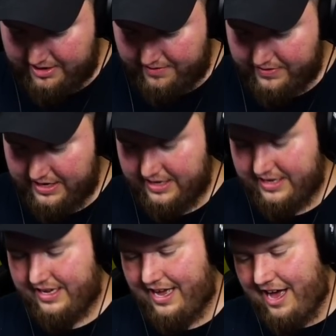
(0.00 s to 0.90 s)
have.
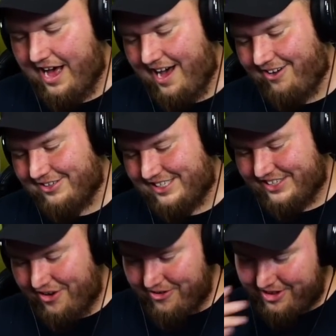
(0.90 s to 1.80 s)
Oh,
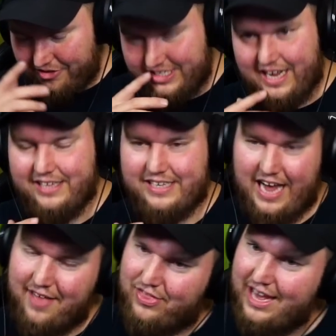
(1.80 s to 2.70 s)
so close, guys.
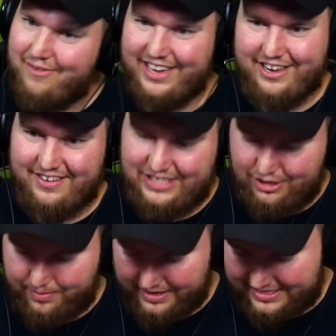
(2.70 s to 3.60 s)
I think we could have
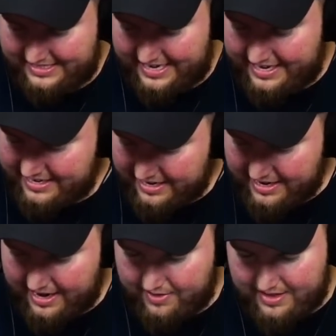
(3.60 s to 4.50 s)
two-pieced that.
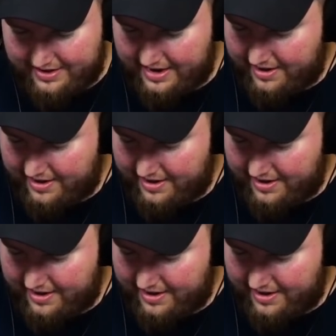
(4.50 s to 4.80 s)
I think I,